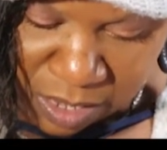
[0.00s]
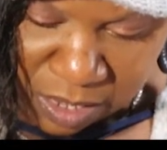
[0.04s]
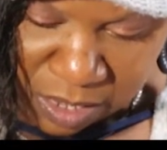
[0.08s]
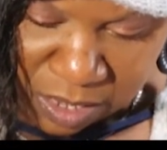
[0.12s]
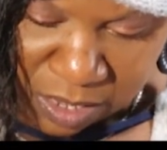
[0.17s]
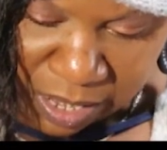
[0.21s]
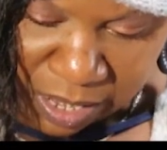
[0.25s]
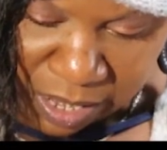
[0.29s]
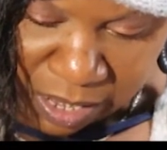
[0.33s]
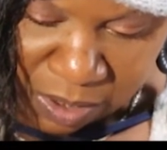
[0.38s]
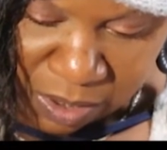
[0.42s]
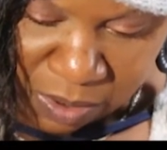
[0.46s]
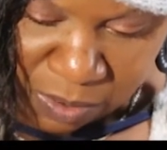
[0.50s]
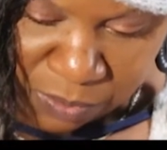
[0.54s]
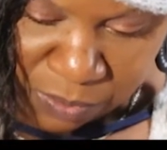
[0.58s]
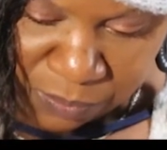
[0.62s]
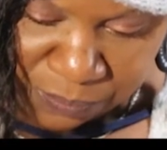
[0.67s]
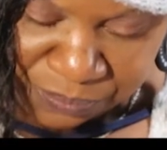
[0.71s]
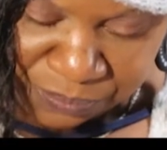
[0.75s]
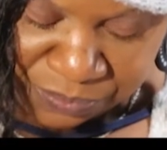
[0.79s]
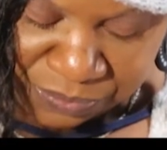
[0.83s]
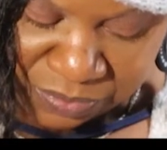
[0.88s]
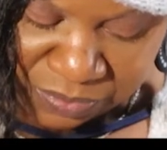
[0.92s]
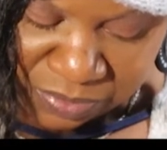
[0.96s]
Now,
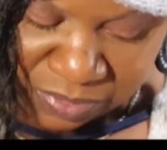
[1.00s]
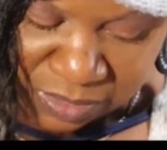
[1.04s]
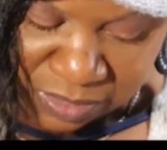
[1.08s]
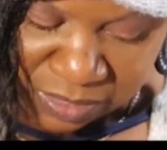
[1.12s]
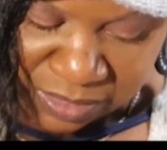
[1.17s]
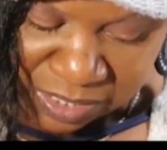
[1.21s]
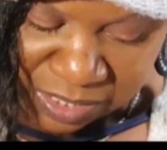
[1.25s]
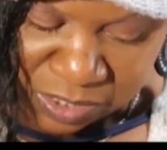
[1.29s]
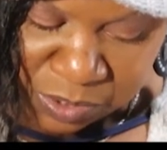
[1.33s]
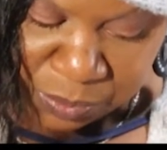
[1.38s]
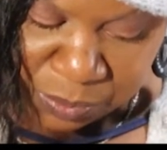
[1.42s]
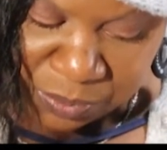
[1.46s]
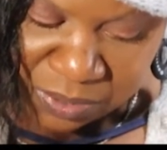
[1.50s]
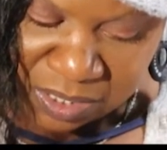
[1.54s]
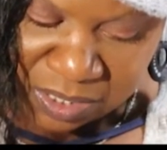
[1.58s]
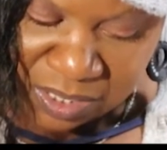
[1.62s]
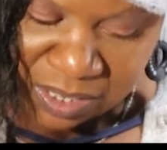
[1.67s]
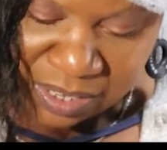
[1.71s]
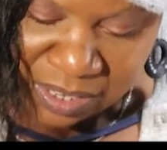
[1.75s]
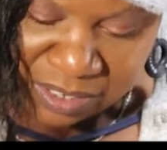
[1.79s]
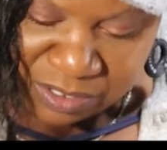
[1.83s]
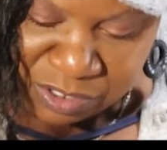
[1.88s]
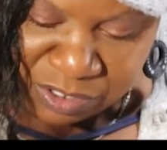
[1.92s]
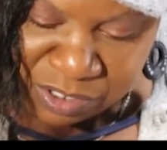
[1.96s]
that's
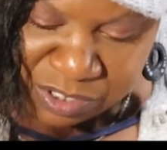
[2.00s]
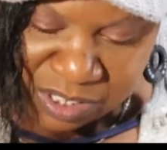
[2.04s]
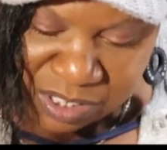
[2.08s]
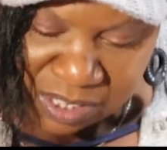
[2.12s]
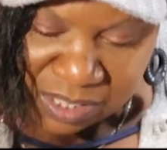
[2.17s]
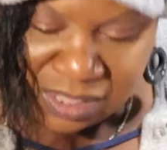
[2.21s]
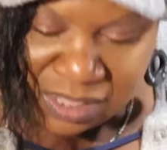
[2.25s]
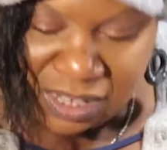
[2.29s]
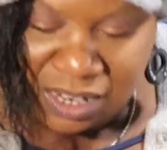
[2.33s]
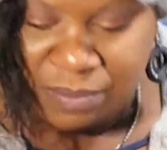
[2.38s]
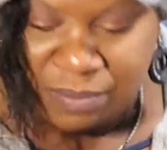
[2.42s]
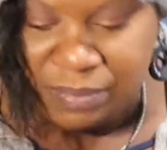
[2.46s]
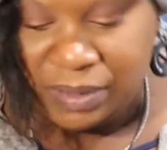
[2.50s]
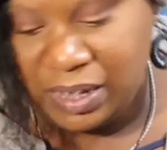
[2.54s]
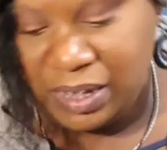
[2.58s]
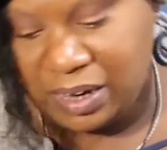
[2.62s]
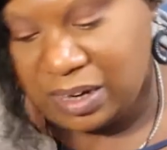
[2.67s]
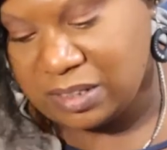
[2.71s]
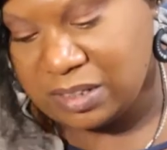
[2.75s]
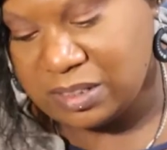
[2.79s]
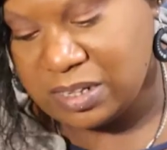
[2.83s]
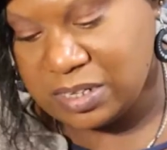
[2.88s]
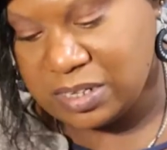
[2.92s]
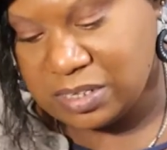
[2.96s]
really interesting that I'm
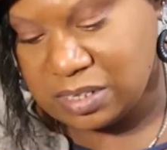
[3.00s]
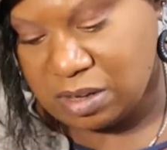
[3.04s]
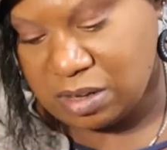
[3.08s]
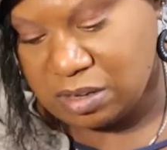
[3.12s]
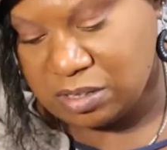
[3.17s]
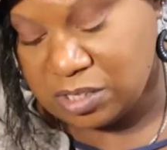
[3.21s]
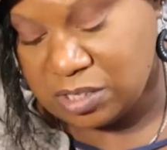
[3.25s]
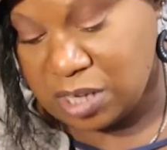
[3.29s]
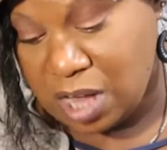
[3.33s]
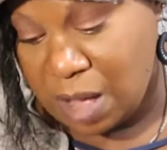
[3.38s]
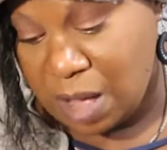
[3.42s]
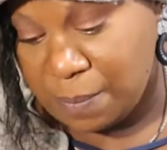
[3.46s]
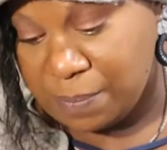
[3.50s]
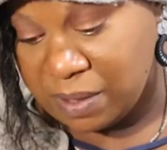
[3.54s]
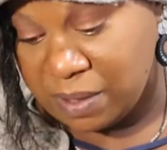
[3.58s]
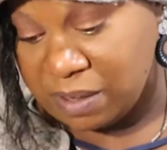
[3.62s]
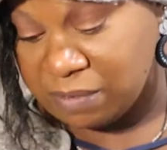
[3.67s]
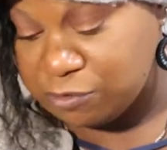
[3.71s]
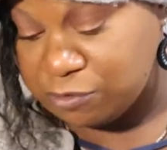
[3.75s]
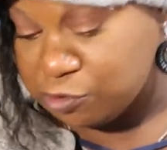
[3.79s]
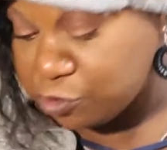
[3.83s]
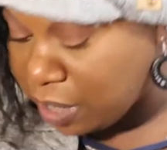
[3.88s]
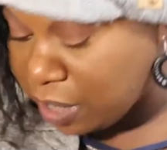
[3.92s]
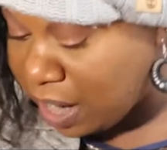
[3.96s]
getting this on top
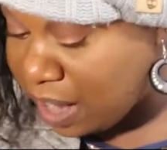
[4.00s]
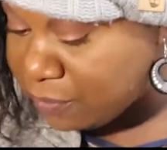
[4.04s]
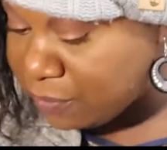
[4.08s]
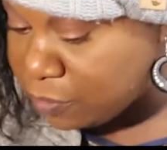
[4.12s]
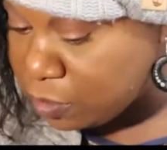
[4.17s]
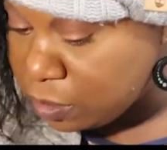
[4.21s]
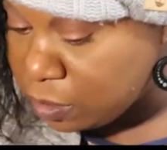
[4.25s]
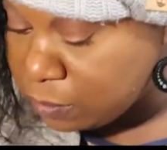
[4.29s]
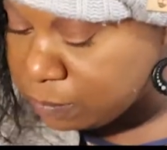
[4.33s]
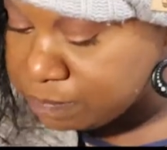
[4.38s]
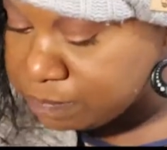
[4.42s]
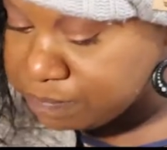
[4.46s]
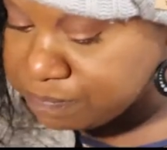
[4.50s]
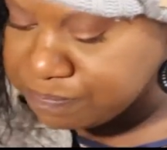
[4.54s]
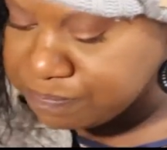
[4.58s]
of travel